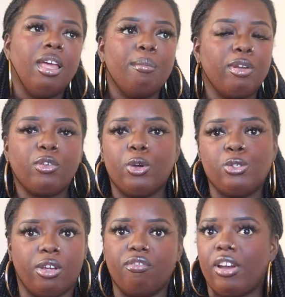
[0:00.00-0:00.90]
but of course
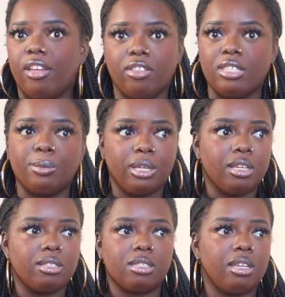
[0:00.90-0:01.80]
you can find these
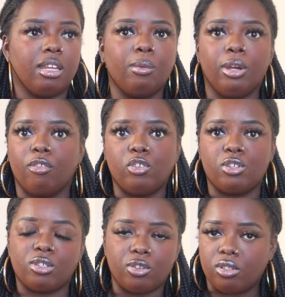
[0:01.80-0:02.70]
wigs anywhere if you
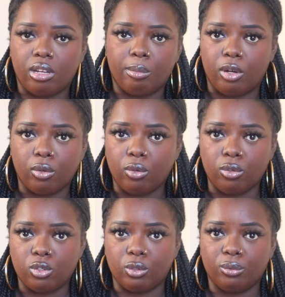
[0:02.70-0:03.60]
just search the name on Google too